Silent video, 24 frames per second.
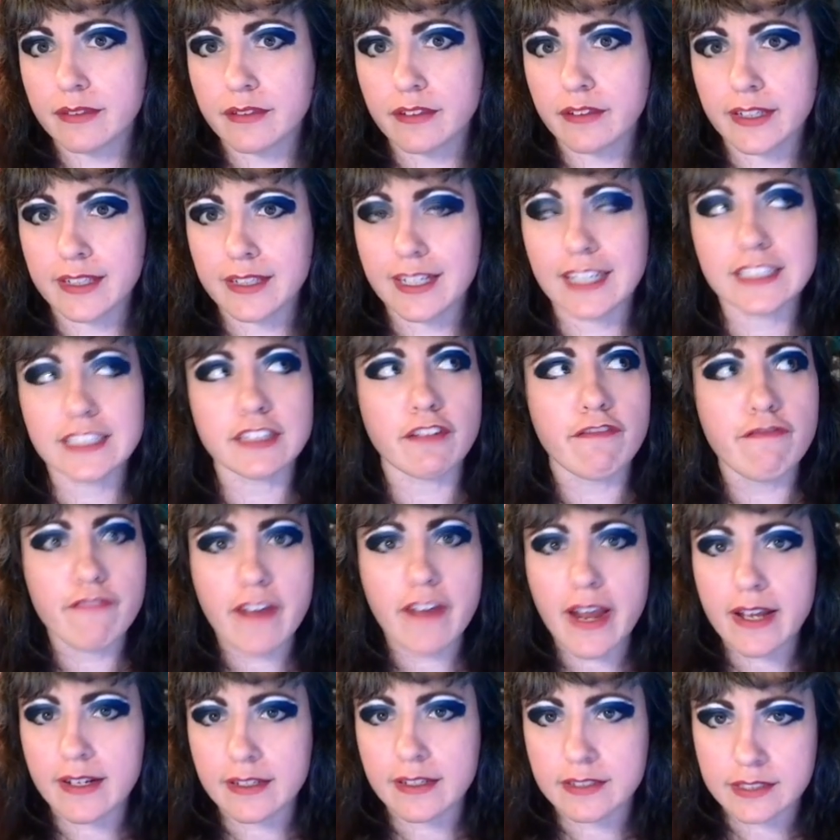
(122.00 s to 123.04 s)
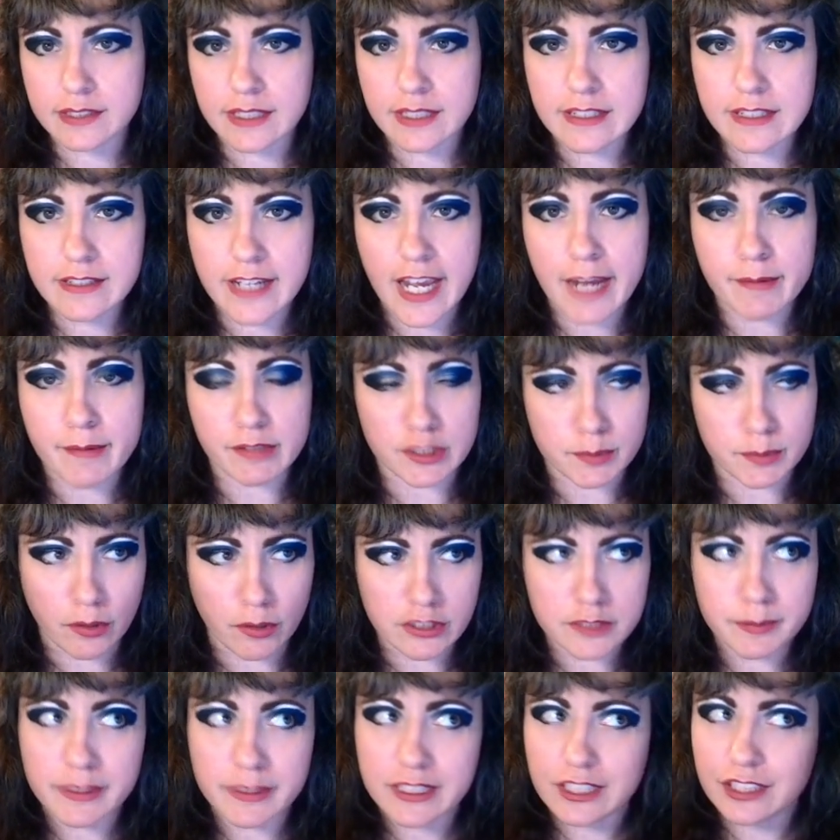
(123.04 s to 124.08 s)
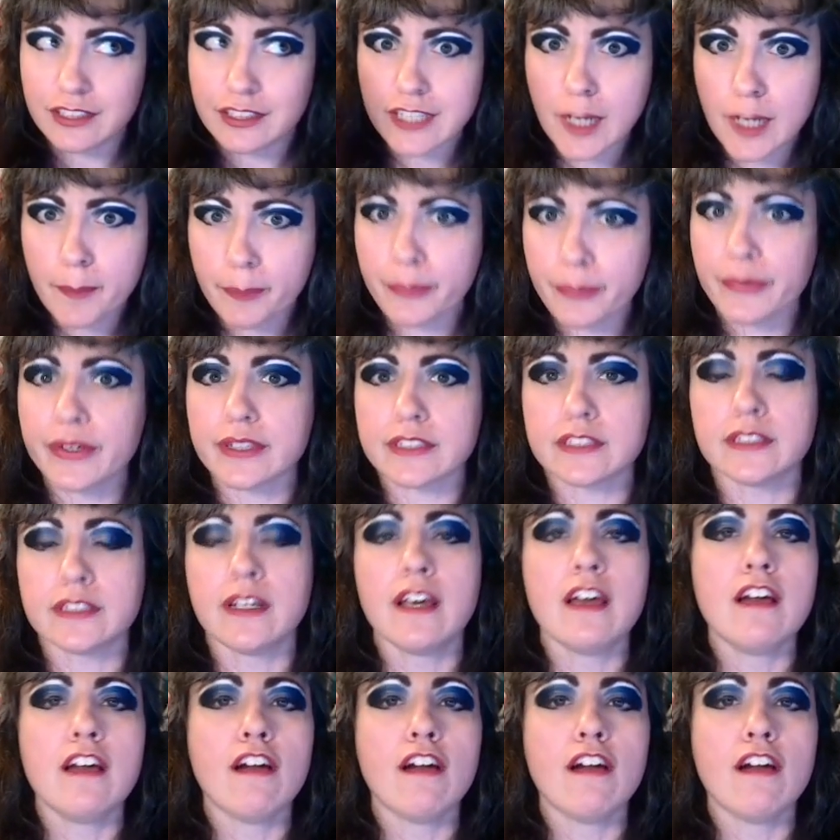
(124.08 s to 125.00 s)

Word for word: All right, it's a fantasy game. It's supposed to be separate